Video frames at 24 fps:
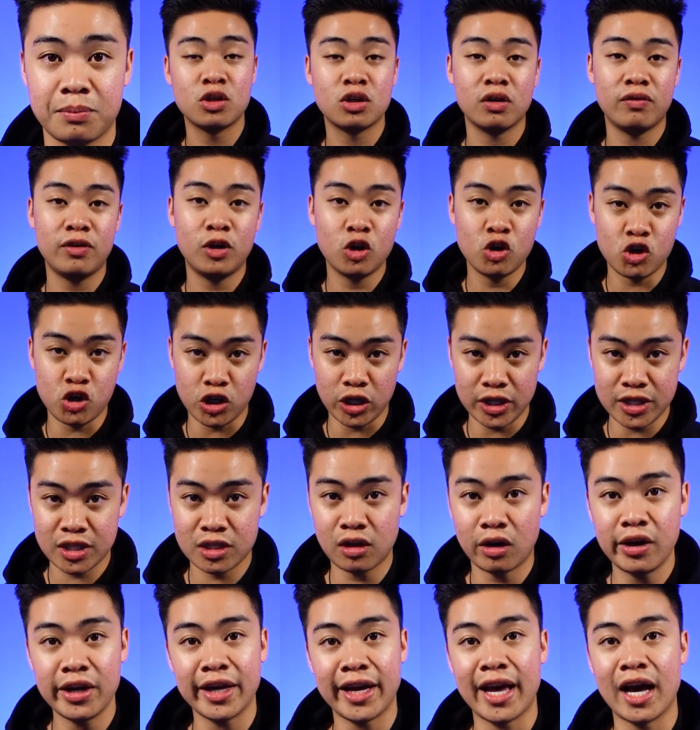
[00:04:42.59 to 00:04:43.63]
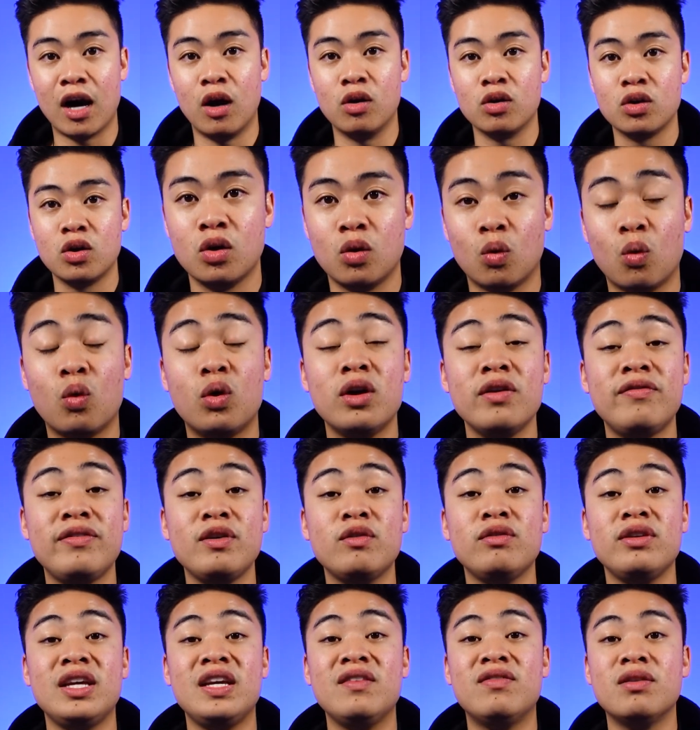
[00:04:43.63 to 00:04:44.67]
So if you're just starting out or if
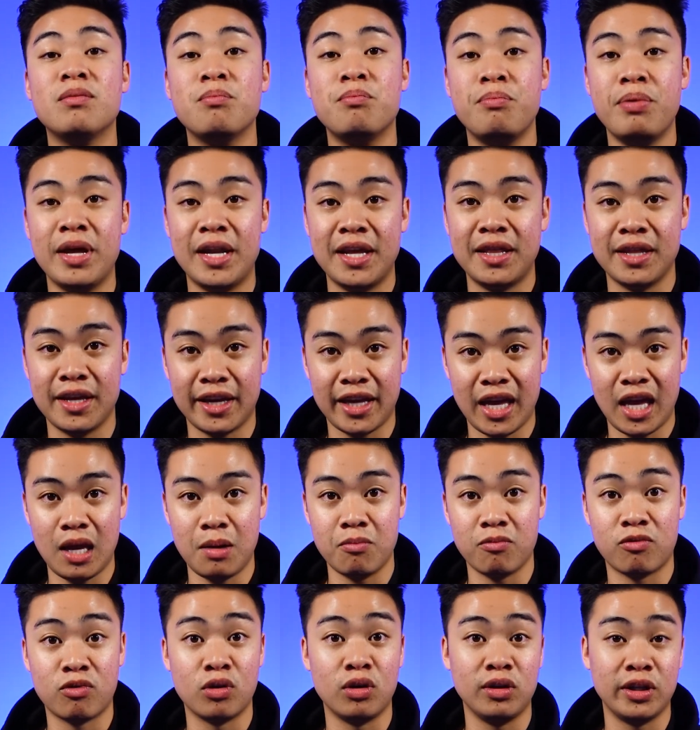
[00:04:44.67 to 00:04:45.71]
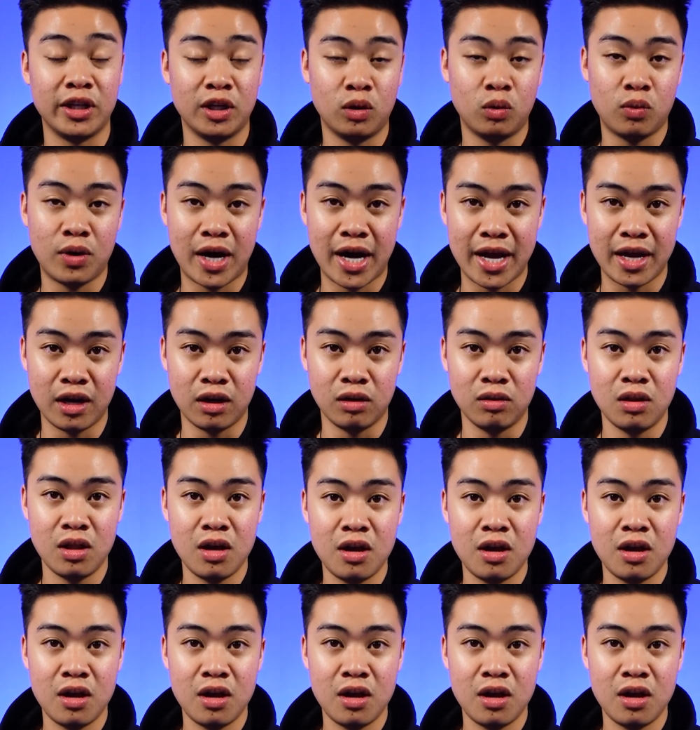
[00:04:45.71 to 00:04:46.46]
you've even been in the game for a little while,